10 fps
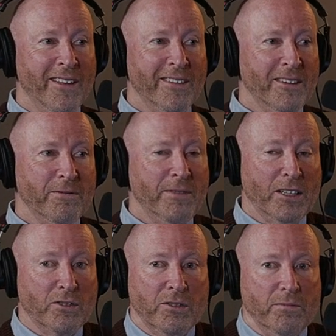that
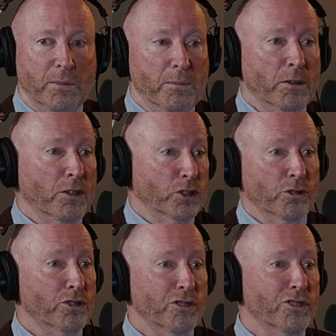affects people in our
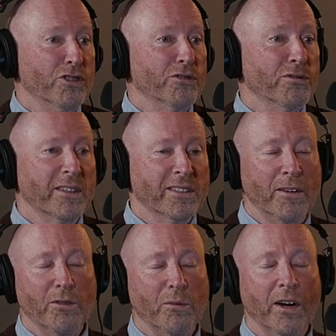churches too, and mm.
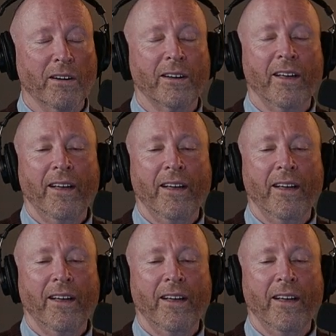everywhere.